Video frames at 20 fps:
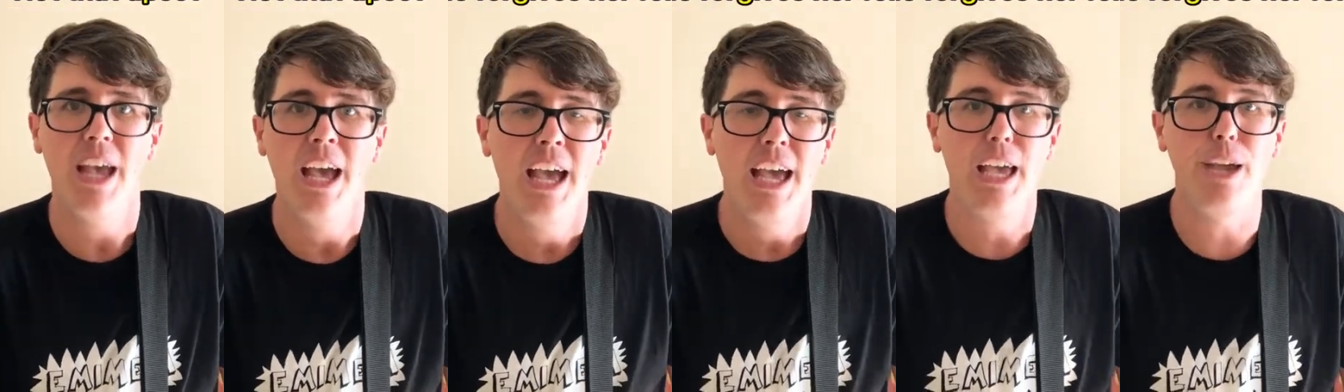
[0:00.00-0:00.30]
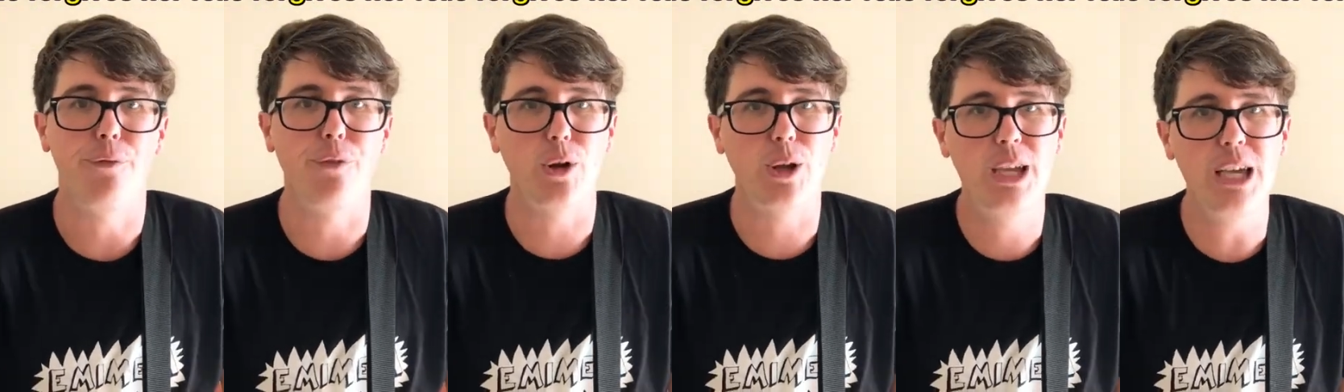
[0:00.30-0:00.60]
He
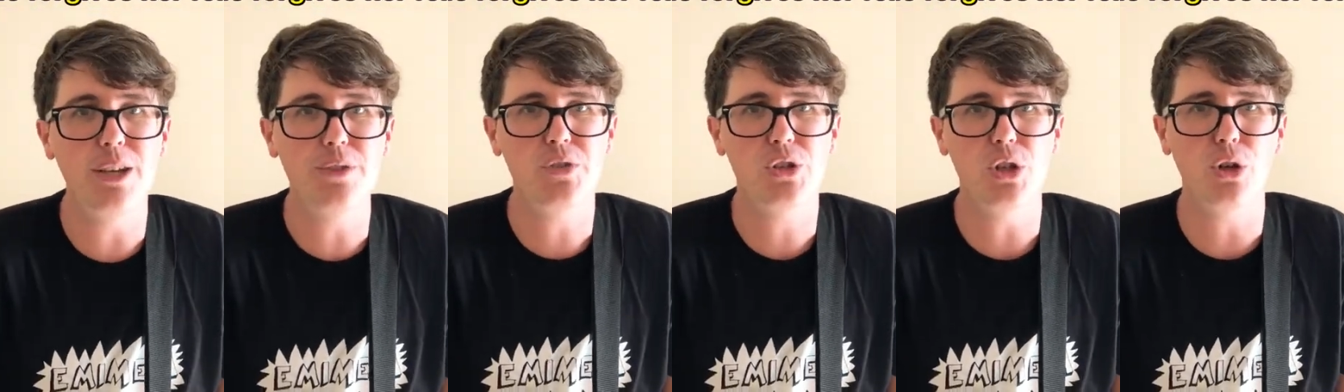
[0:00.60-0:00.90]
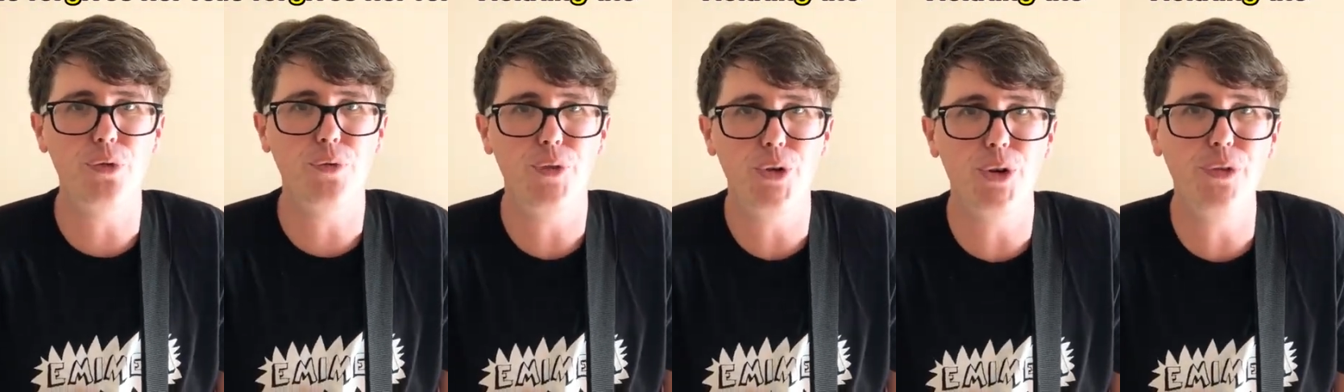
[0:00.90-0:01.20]
forgives
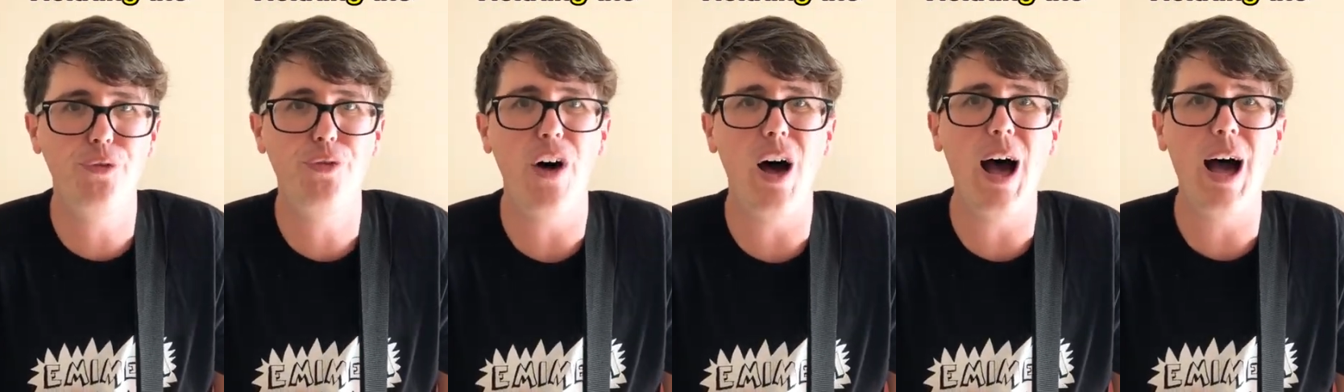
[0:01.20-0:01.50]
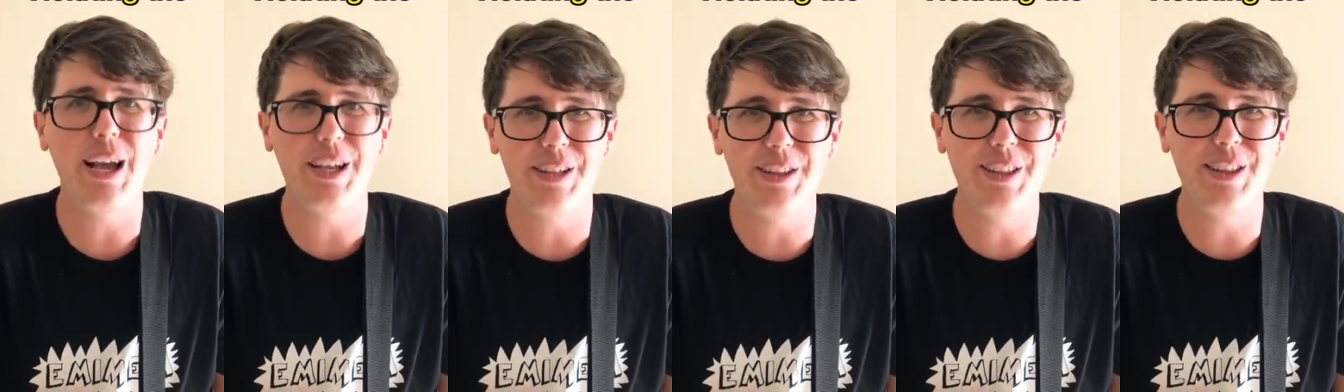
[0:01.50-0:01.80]
her for
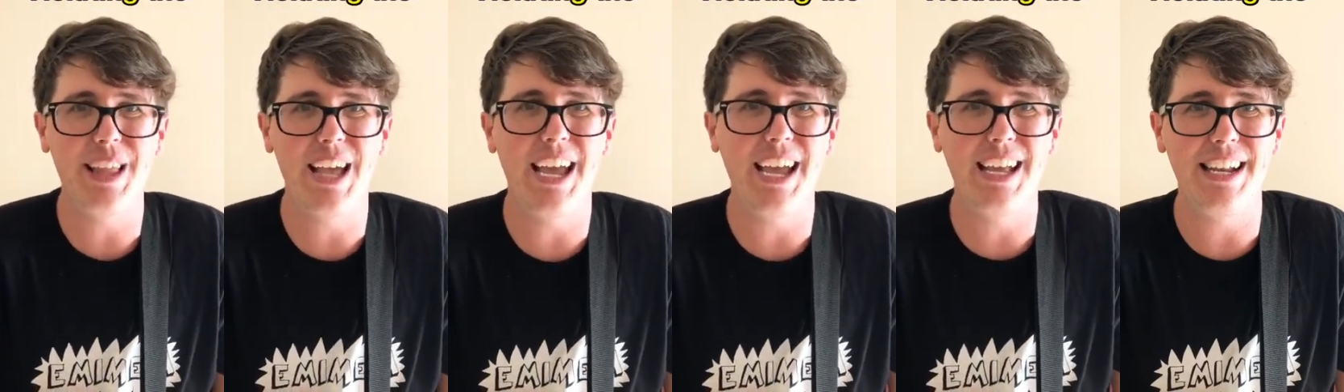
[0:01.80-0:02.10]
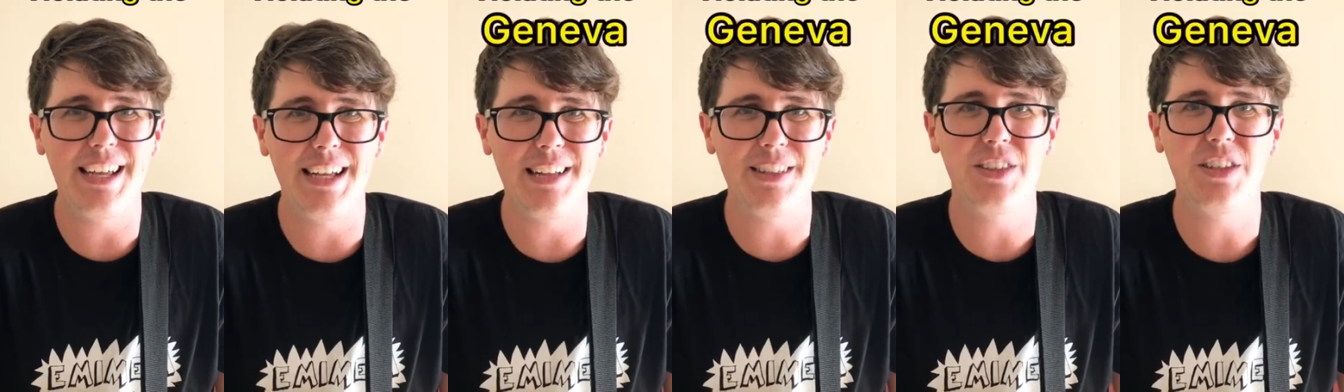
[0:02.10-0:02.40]

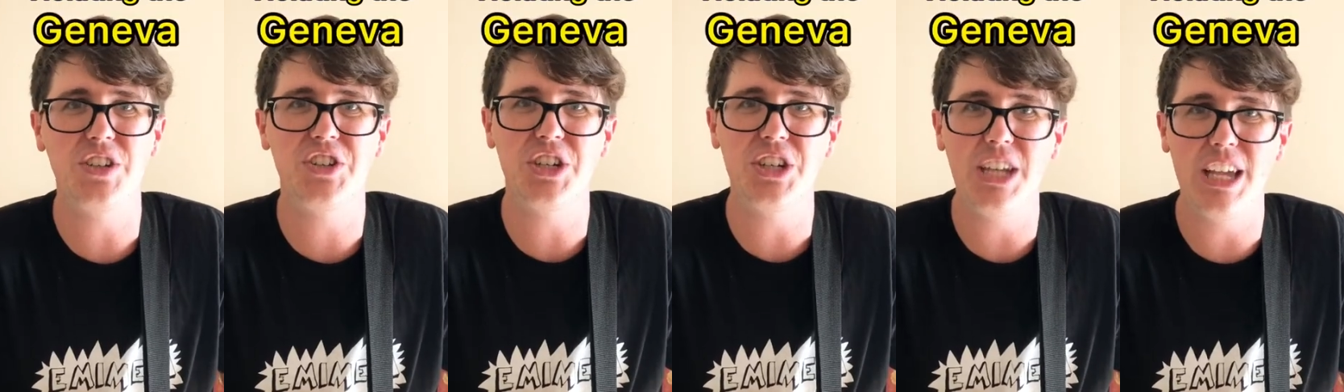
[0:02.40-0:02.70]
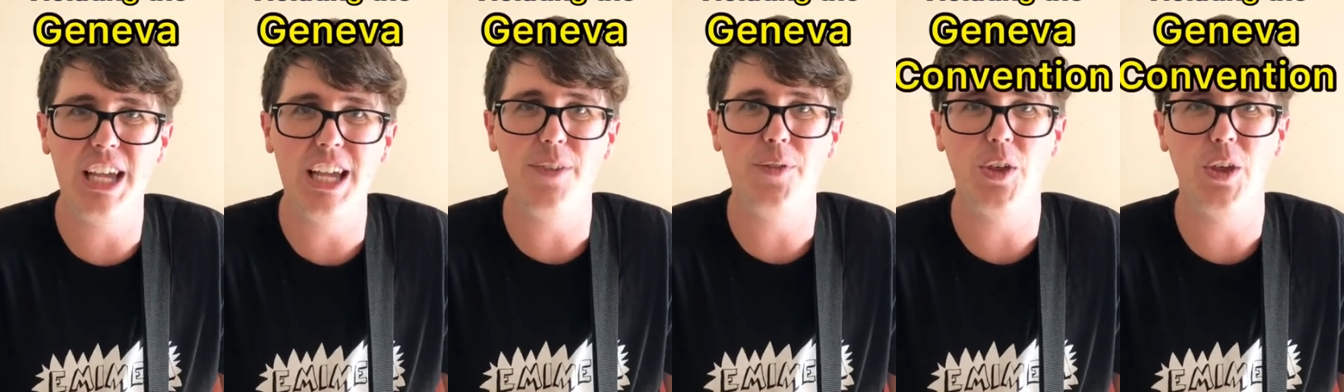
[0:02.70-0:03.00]
violating the
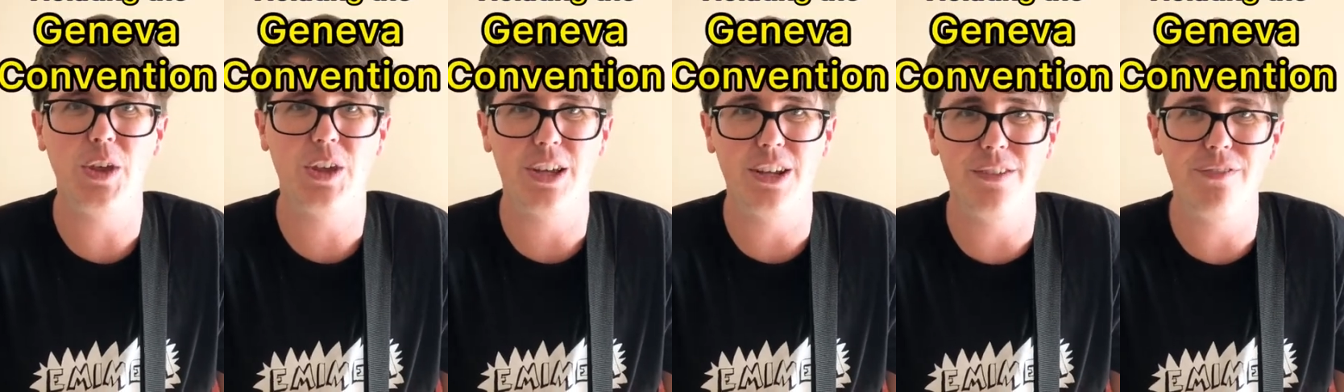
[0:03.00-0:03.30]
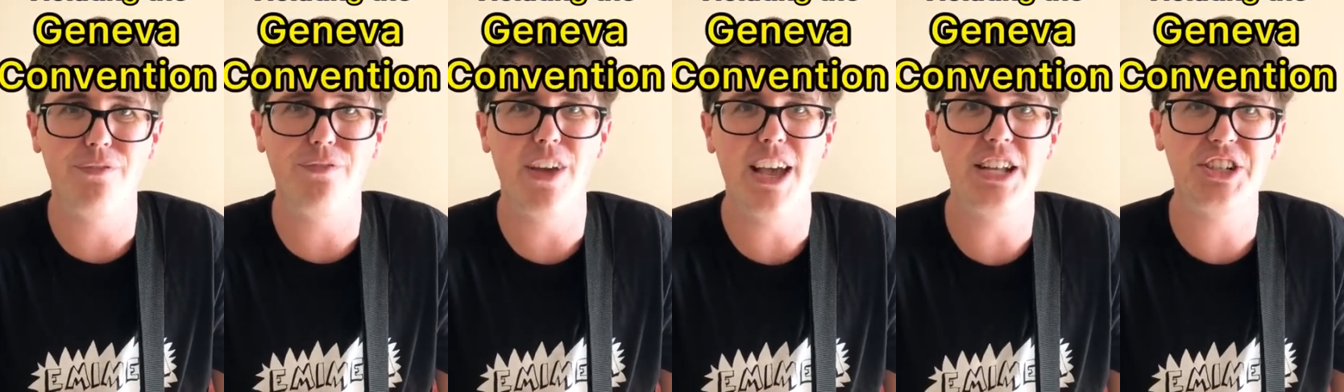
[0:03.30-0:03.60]
Geneva
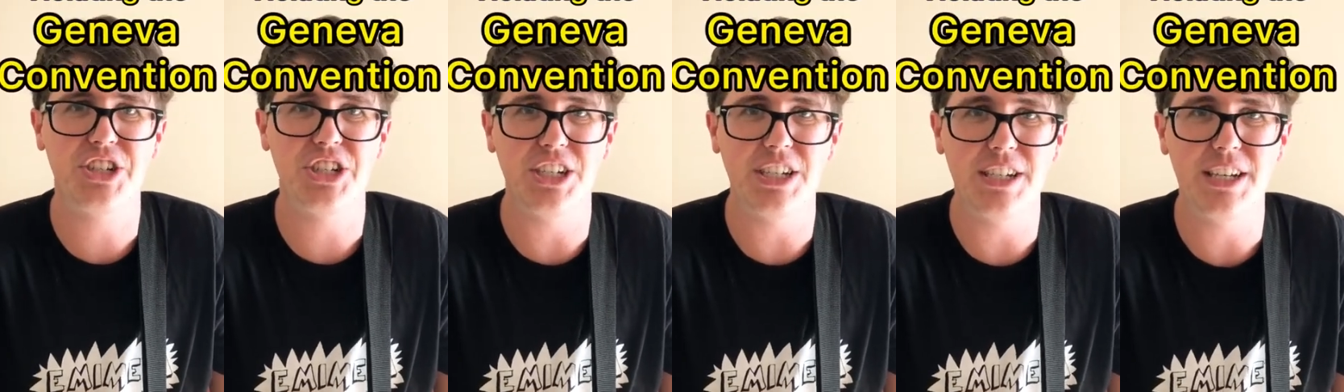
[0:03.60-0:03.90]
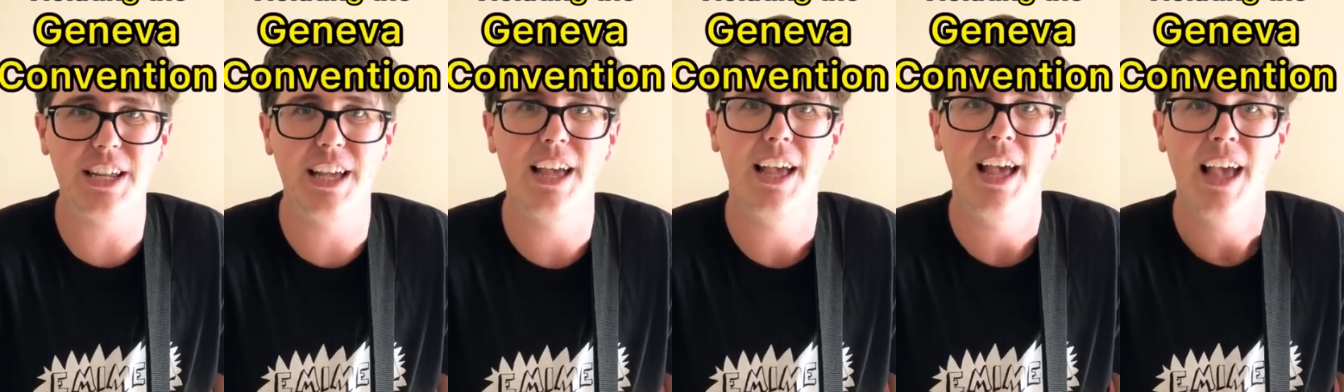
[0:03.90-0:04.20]

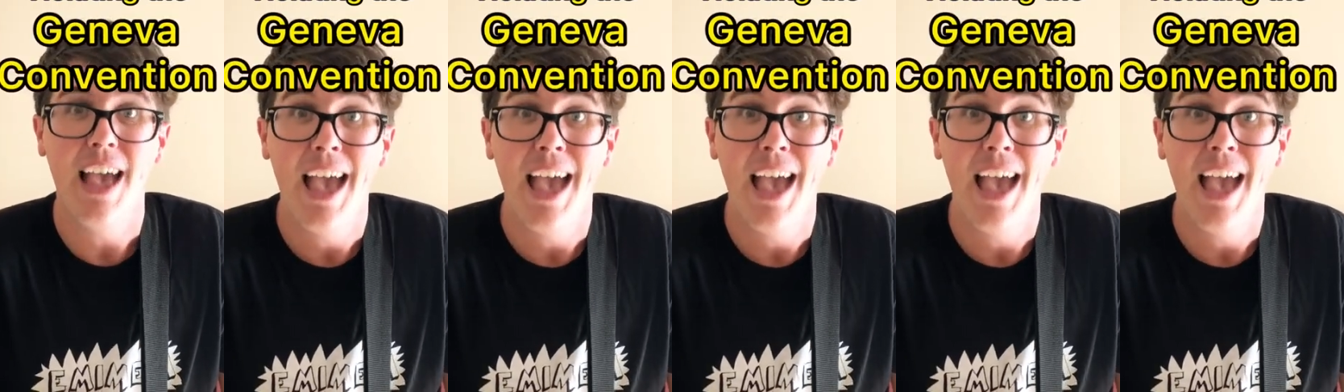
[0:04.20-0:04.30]
Convention